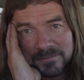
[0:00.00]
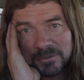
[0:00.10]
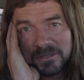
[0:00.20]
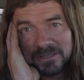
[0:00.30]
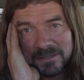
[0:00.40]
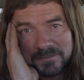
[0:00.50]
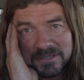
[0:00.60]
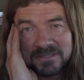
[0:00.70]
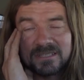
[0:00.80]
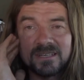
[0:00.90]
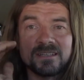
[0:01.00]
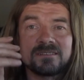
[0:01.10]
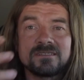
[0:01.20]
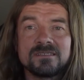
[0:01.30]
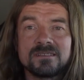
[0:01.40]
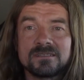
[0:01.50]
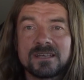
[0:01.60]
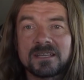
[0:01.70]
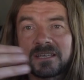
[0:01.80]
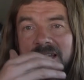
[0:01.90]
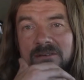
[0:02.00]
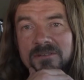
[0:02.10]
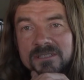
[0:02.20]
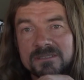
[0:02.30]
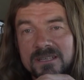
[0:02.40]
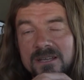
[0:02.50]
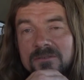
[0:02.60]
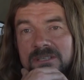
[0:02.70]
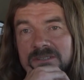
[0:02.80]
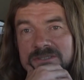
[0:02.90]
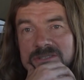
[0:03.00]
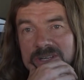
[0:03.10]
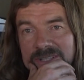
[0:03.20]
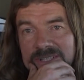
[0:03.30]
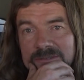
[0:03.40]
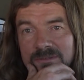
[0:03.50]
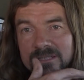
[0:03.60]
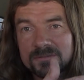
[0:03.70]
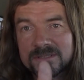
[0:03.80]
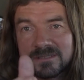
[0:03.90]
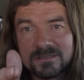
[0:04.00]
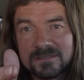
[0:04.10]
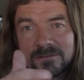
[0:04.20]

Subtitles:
eucalyptus that I'd encountered out in Australia when I was